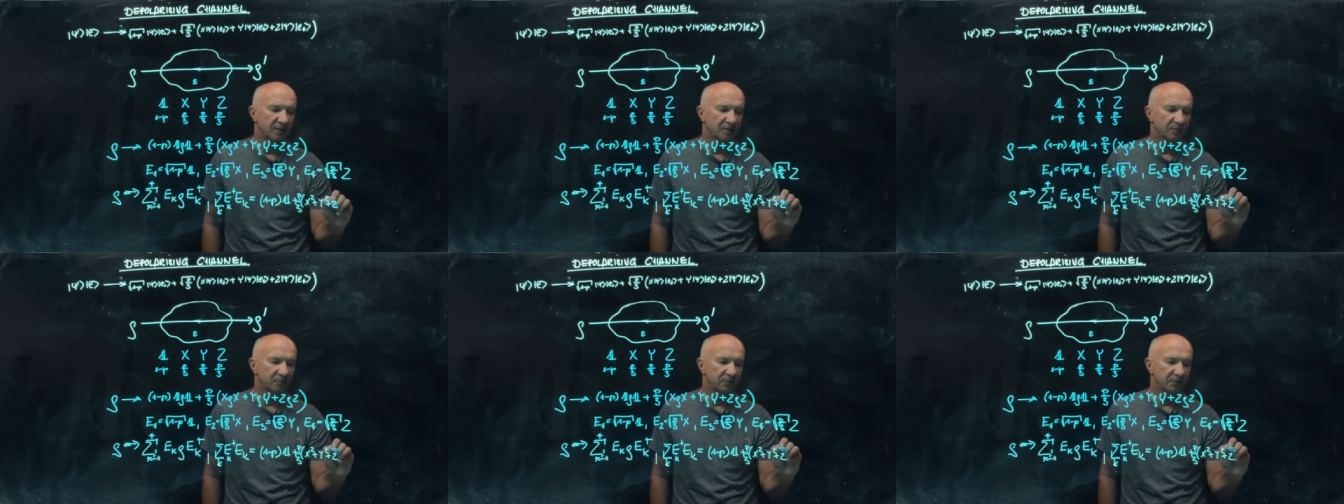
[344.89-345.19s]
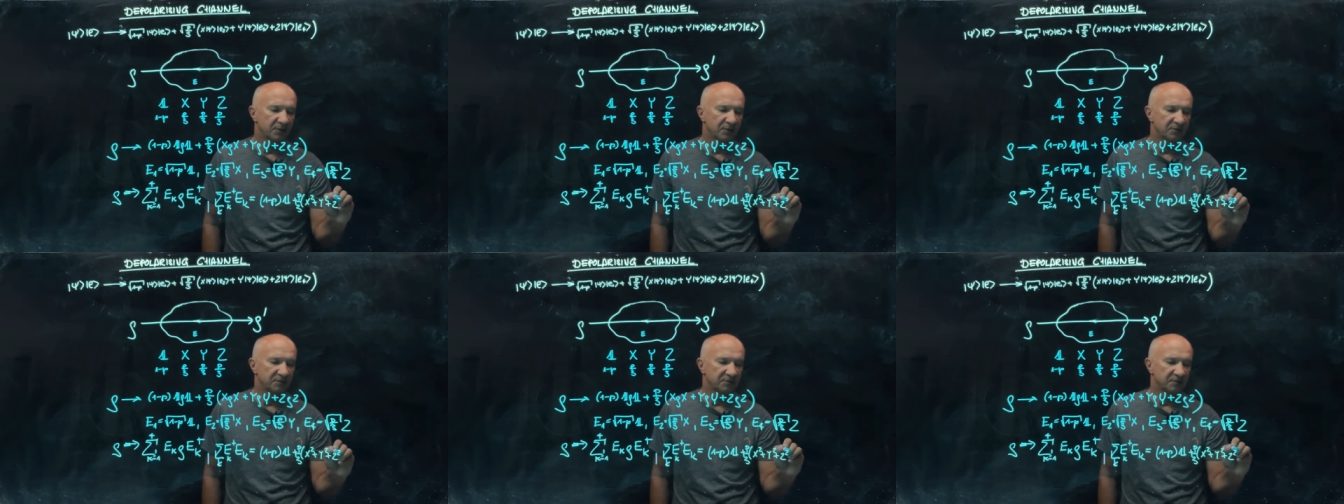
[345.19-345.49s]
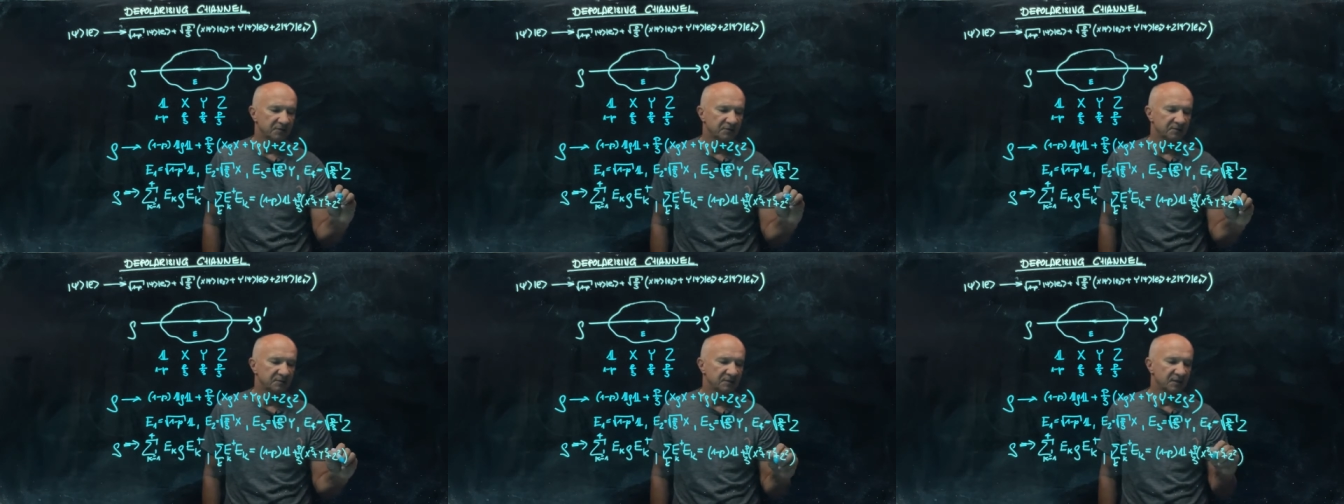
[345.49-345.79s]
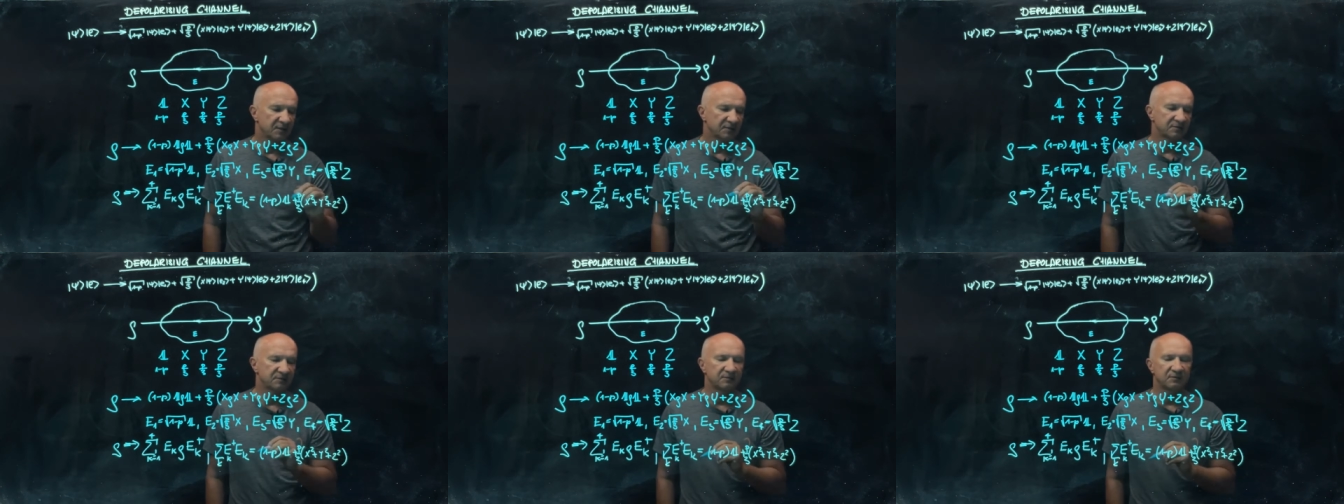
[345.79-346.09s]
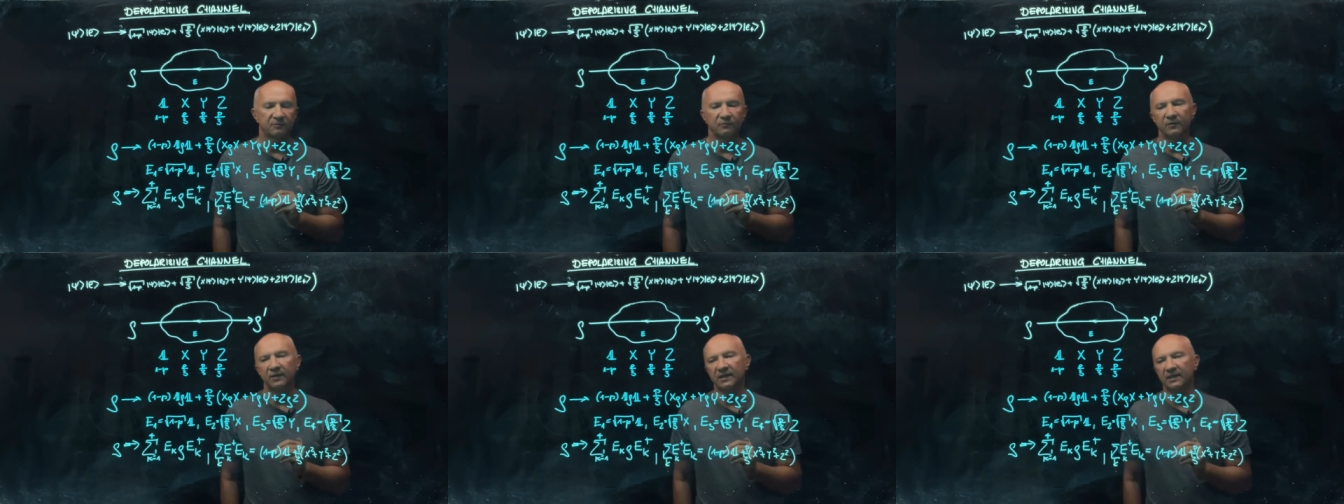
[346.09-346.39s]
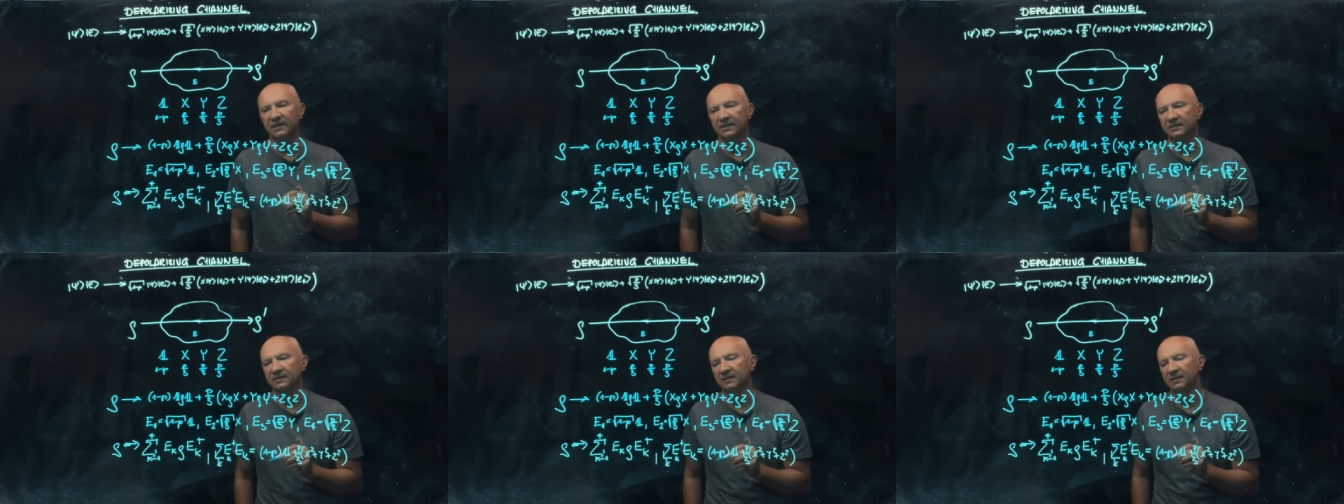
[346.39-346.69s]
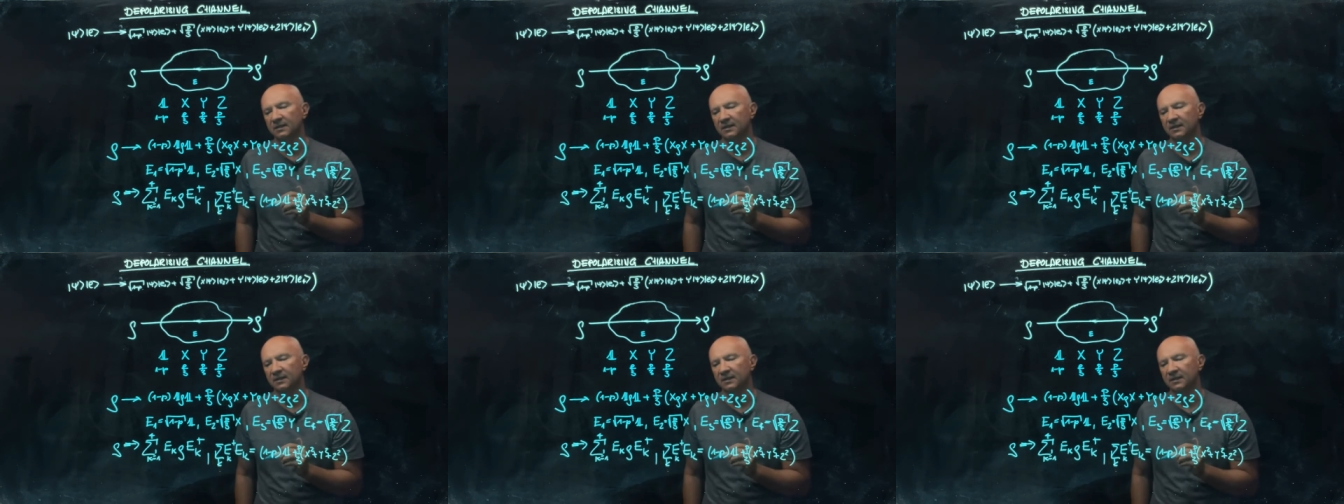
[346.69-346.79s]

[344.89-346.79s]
plus z squared.